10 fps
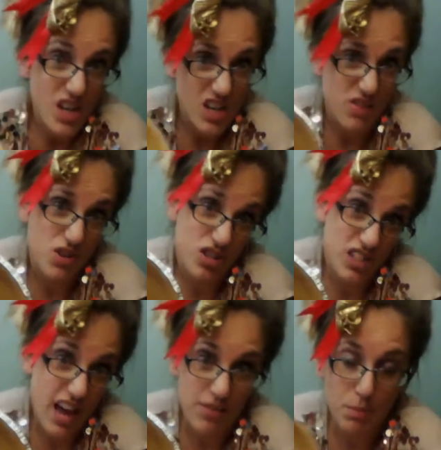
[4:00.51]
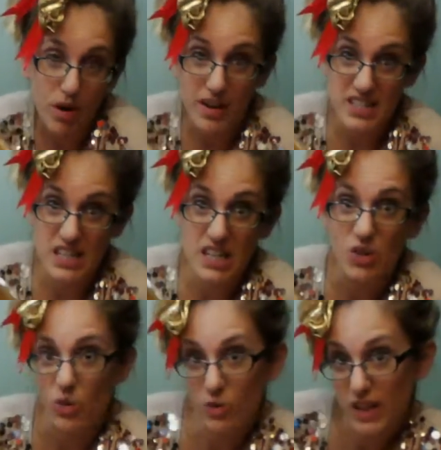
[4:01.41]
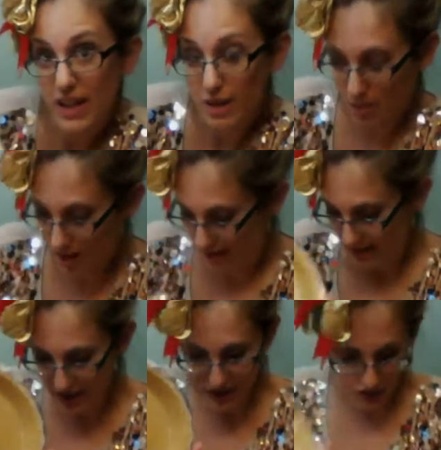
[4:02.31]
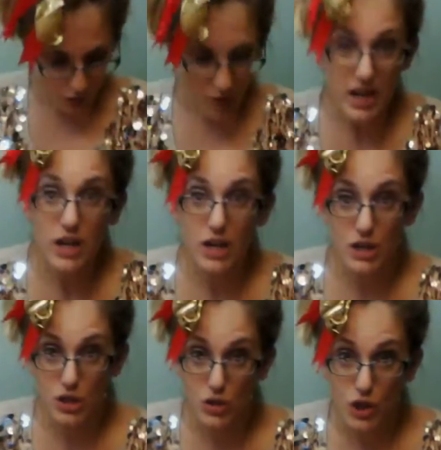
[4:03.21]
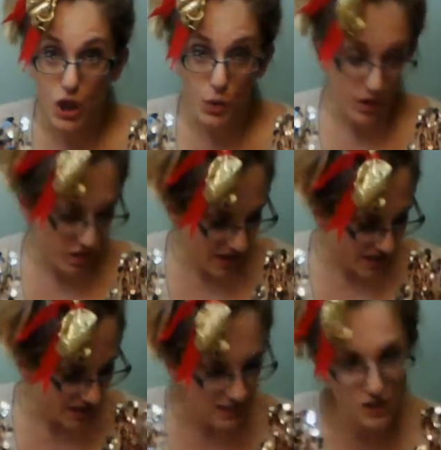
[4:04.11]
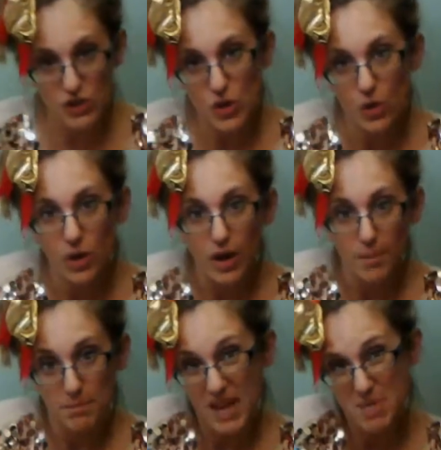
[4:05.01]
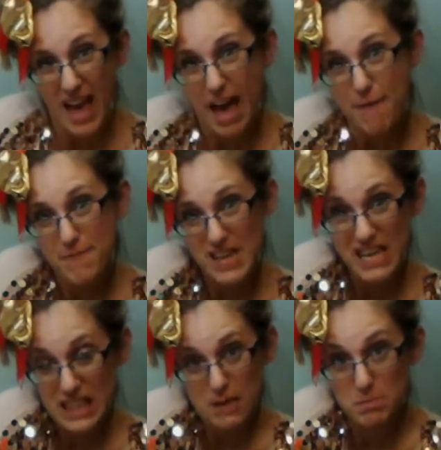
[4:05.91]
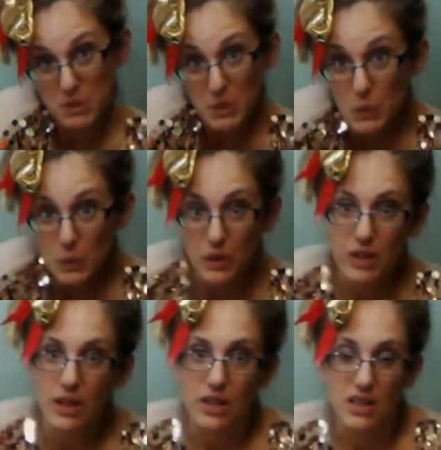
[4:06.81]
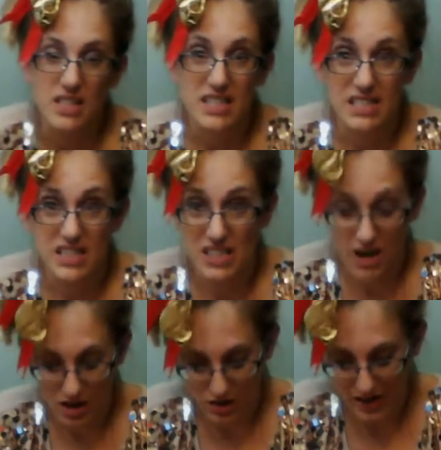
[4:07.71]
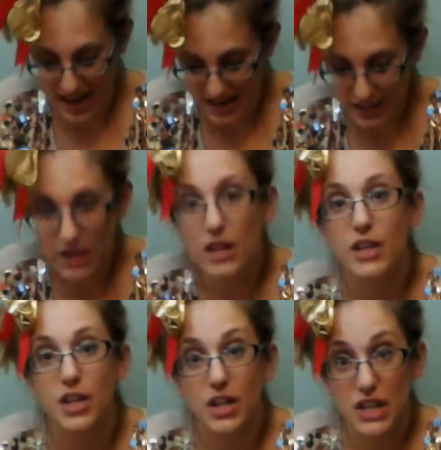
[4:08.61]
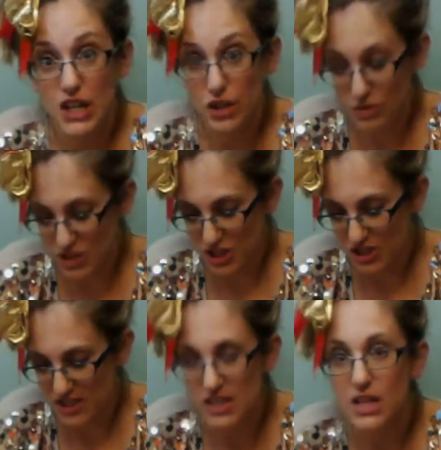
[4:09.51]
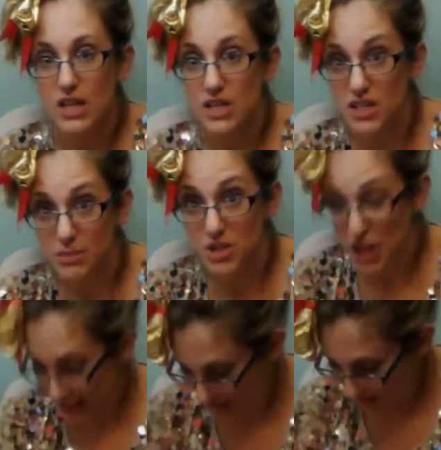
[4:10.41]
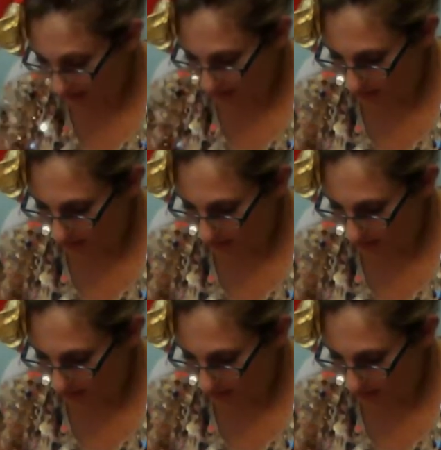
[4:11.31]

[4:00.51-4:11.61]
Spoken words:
if you just have a pie tin or if they like pie. So what you're going to do to go with this, since you don't maybe have anything blue, since it's not organic, you're going to use just some jelly.